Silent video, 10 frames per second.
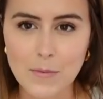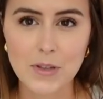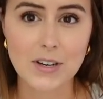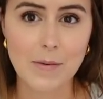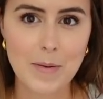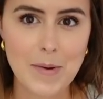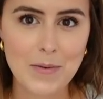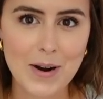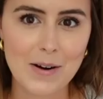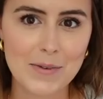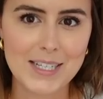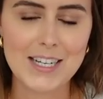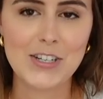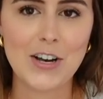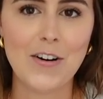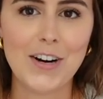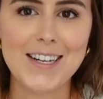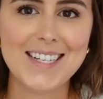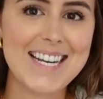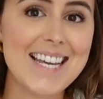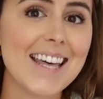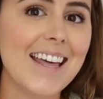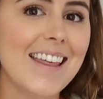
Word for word: some of the time I might wear it with a t-shirt on underneath.